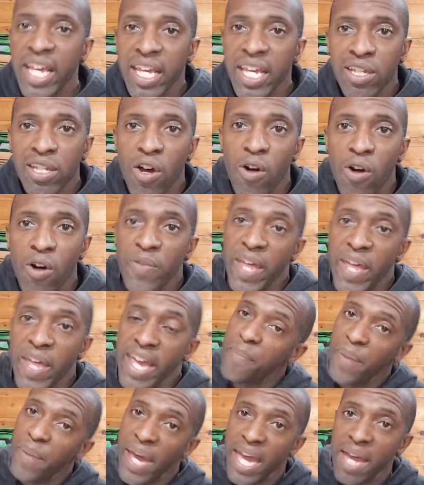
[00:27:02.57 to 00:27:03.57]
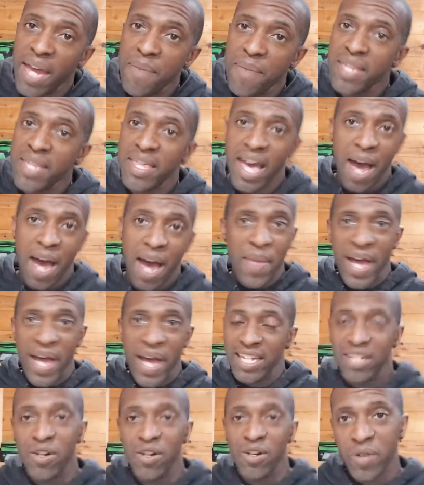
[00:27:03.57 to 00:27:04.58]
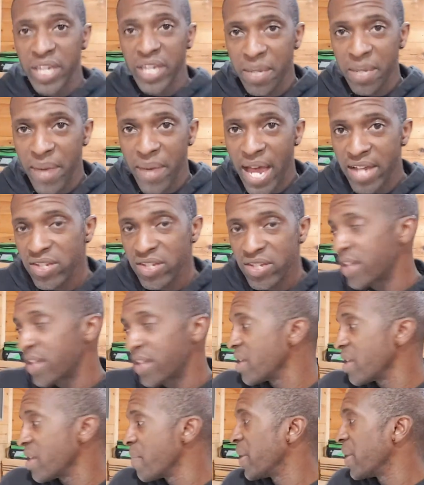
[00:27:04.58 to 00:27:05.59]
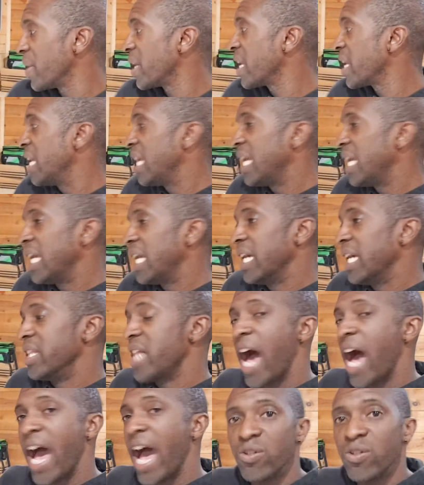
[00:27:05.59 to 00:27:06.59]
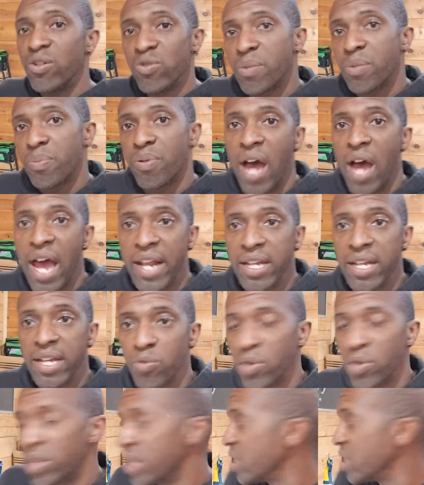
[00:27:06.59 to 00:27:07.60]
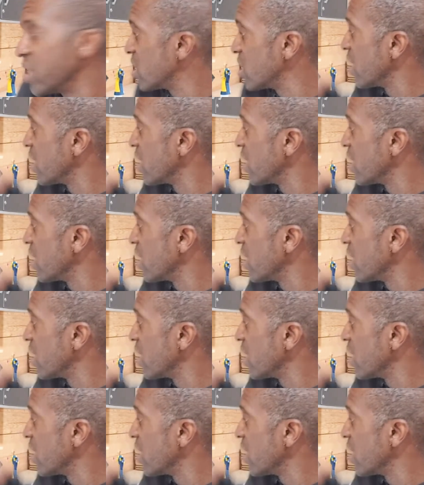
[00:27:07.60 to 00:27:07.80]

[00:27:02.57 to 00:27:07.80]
They ain't paying me. I'm not getting no kickbacks or nothing, but I use the product religiously.